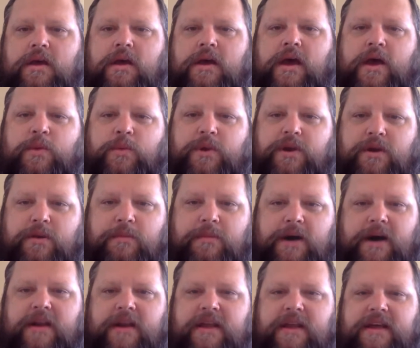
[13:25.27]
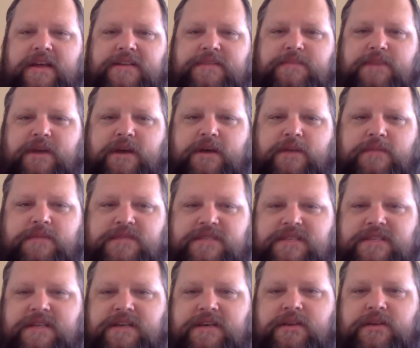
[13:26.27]
And when your body has become
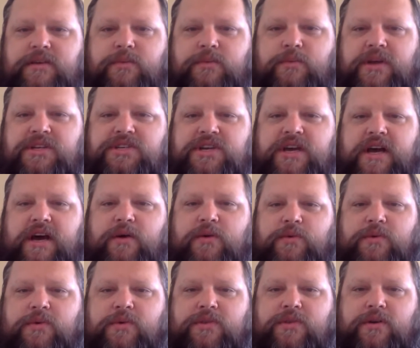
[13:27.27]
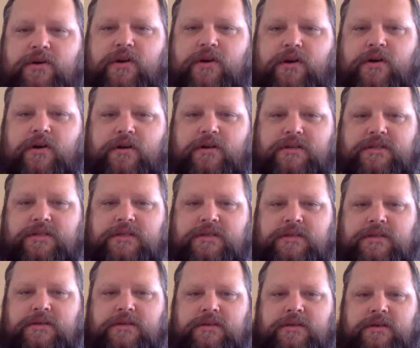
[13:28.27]
still, reach out with your heart.
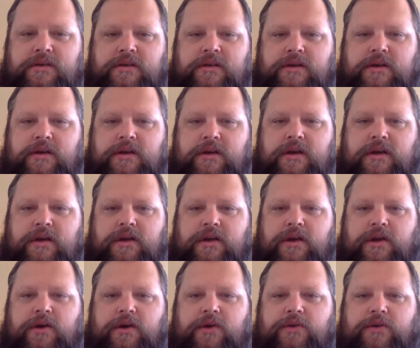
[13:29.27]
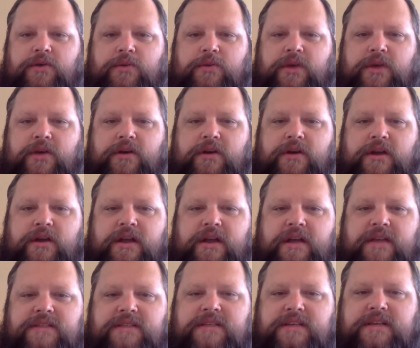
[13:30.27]
Know that we are
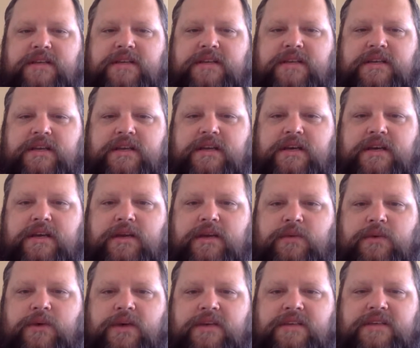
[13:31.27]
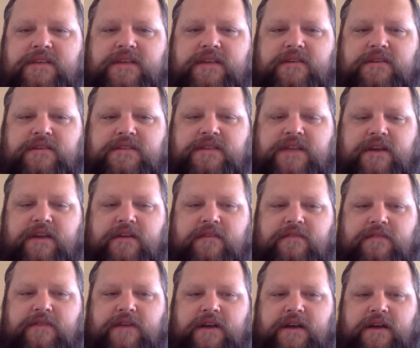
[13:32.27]
connected in ways that are
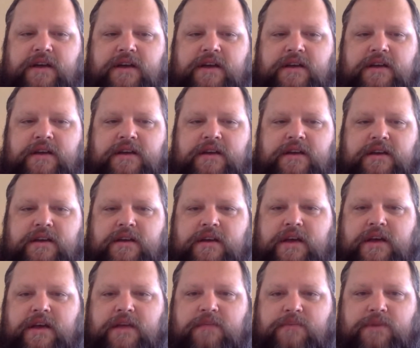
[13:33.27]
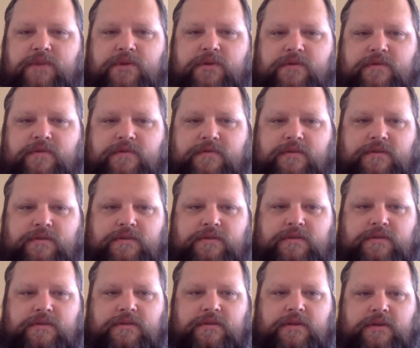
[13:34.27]
terrifying and beautiful.
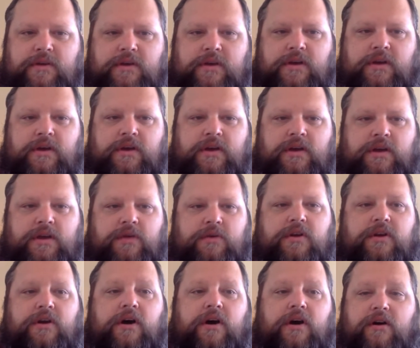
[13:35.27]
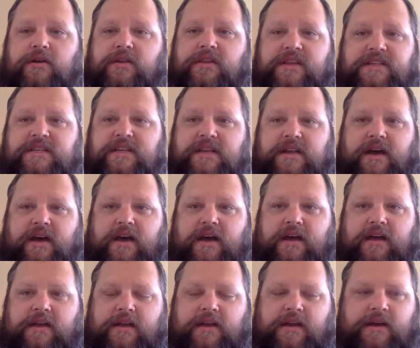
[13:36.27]
You could hardly deny
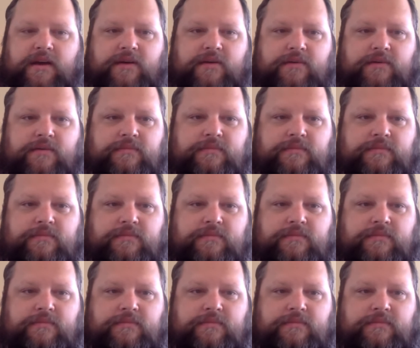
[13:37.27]
it now.